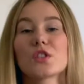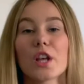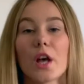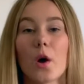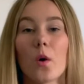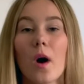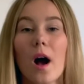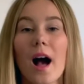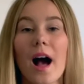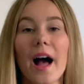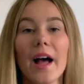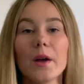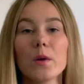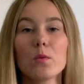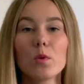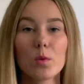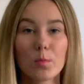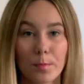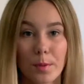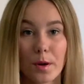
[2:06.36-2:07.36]
So I
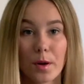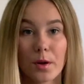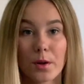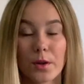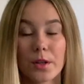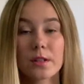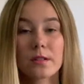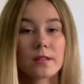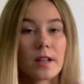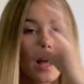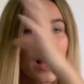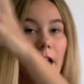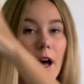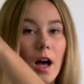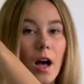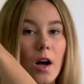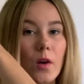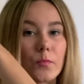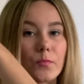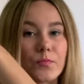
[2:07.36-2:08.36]
will put
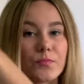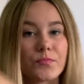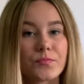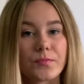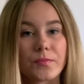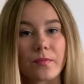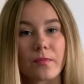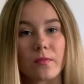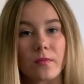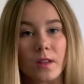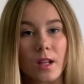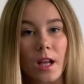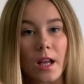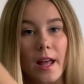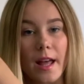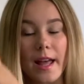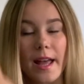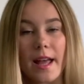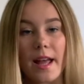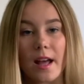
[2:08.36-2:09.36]

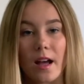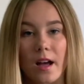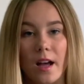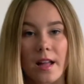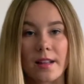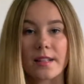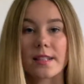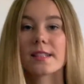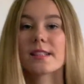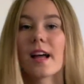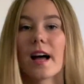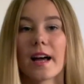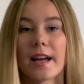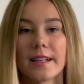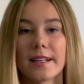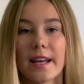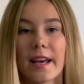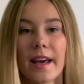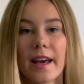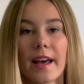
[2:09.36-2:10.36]
at the
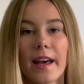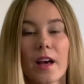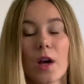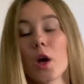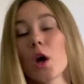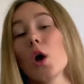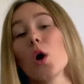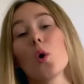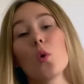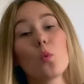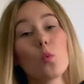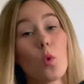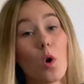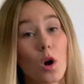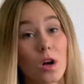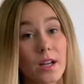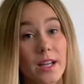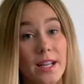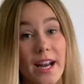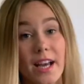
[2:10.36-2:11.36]
side here
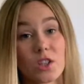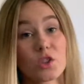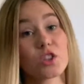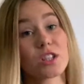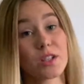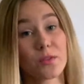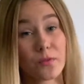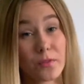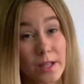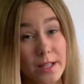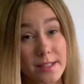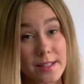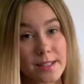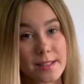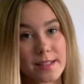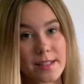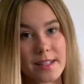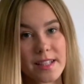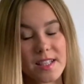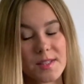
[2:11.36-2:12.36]
what can actually fit
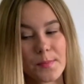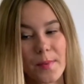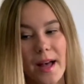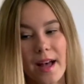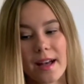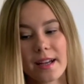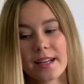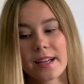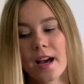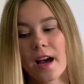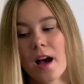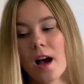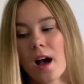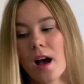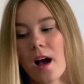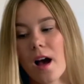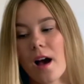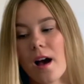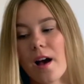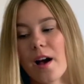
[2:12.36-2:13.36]
into this
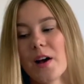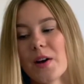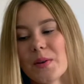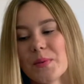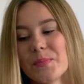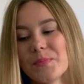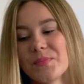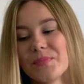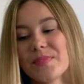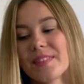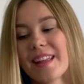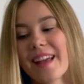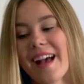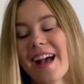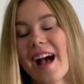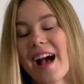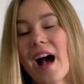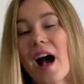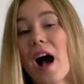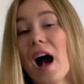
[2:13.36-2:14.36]
bag.
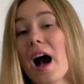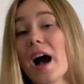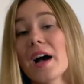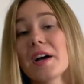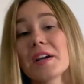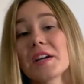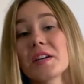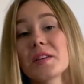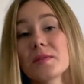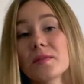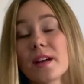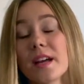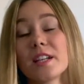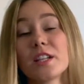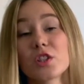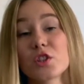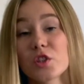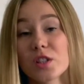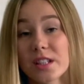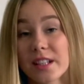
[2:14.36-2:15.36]
I
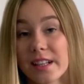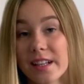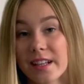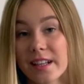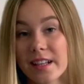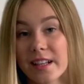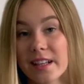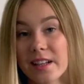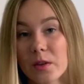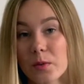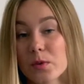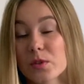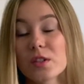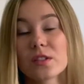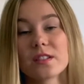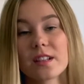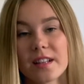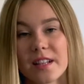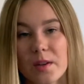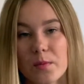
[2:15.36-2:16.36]
initially was
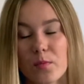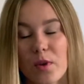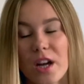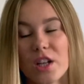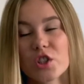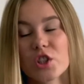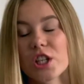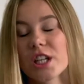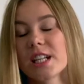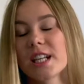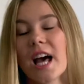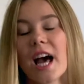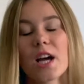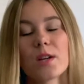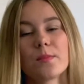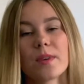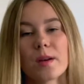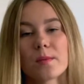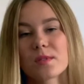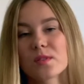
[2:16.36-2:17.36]
under the impression
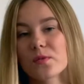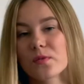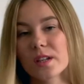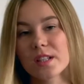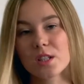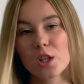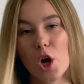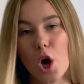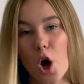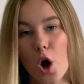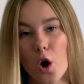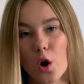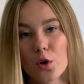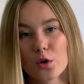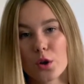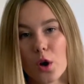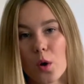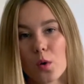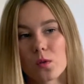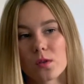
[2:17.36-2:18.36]
I'd be able to fit a card
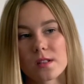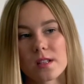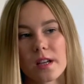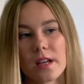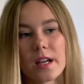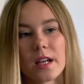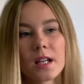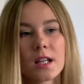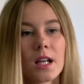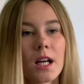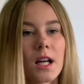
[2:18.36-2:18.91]
holder,